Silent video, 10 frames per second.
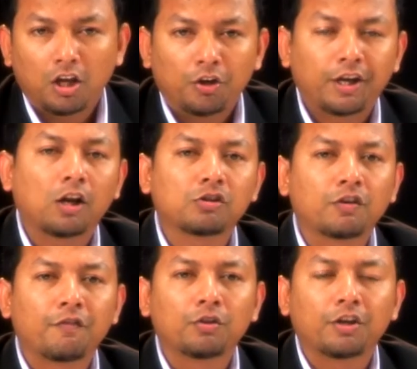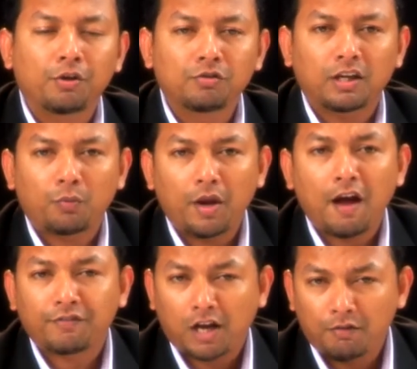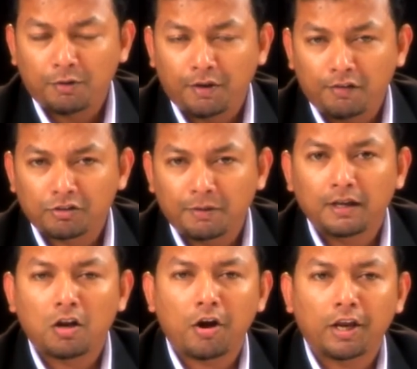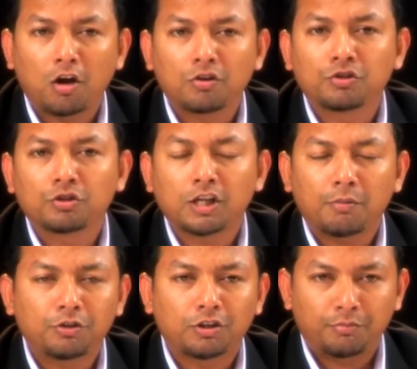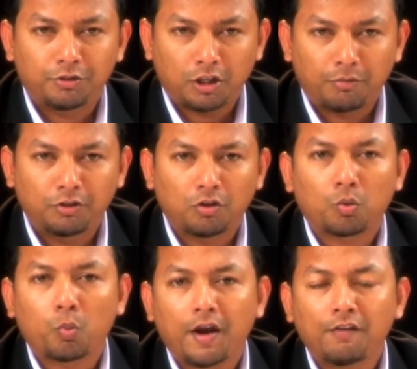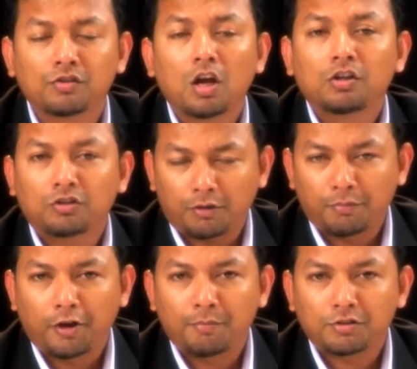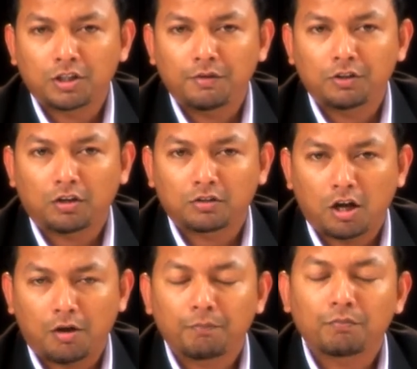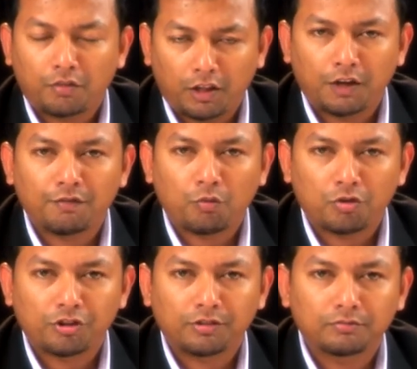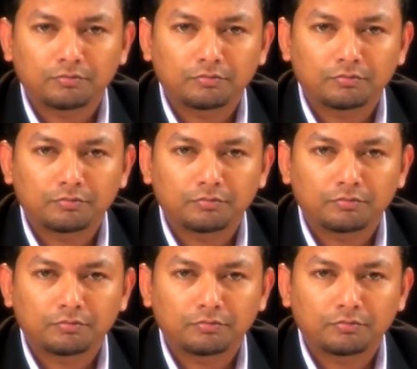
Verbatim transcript: You can also view the news that we have covered previously by logging on to www.waves.marinbustv.com. Thank you for watching.